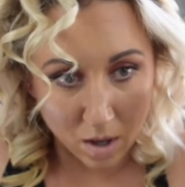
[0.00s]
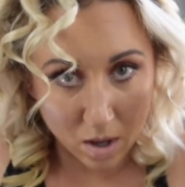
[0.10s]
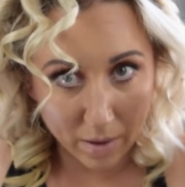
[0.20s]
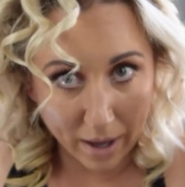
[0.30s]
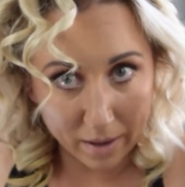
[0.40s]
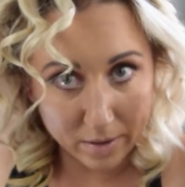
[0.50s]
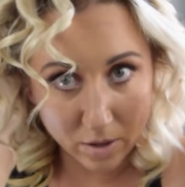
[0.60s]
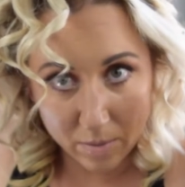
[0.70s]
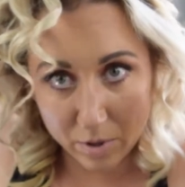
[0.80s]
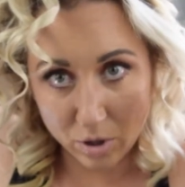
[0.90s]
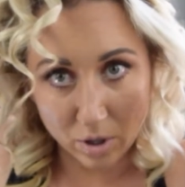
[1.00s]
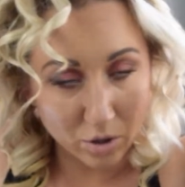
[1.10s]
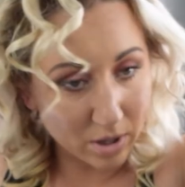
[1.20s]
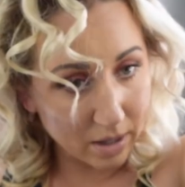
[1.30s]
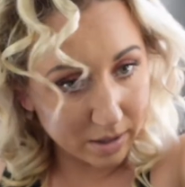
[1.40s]
know. Okay, so I'm going to show you
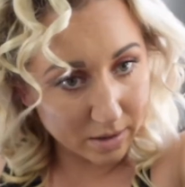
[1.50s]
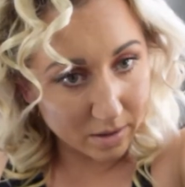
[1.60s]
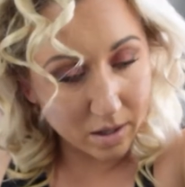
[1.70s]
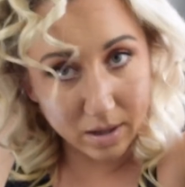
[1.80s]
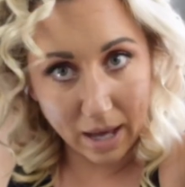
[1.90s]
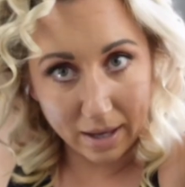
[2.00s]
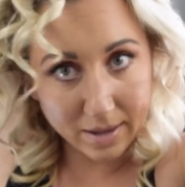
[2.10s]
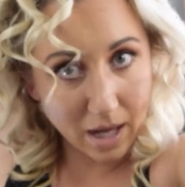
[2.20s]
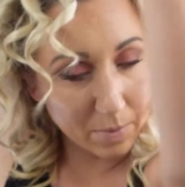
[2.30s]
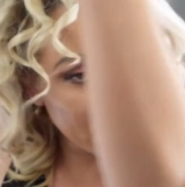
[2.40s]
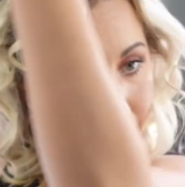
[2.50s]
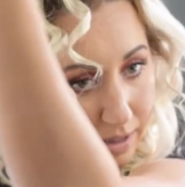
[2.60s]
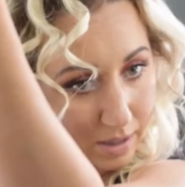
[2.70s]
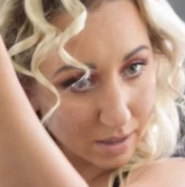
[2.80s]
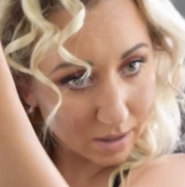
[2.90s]
just kind of like the last couple
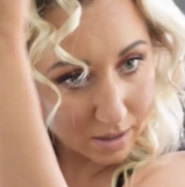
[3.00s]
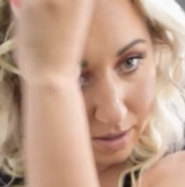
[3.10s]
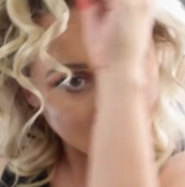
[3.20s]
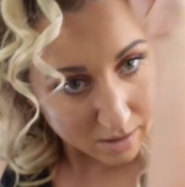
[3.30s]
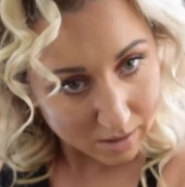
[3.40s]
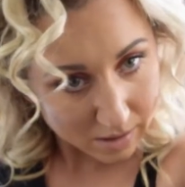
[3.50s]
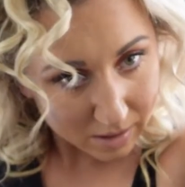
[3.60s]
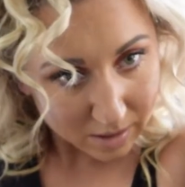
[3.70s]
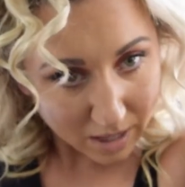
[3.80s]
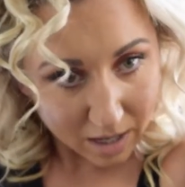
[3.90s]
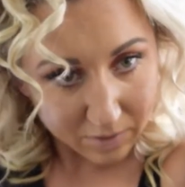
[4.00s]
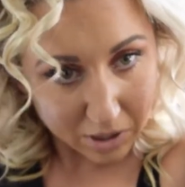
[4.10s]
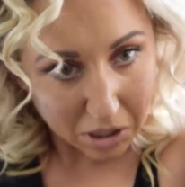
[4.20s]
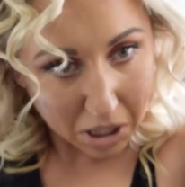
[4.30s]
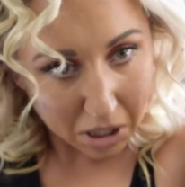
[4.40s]
pieces here. It's kind of a
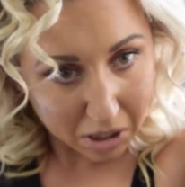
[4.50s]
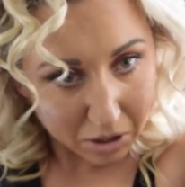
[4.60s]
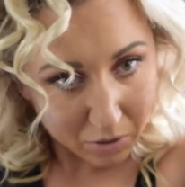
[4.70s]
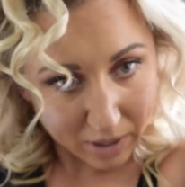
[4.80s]
little hard doing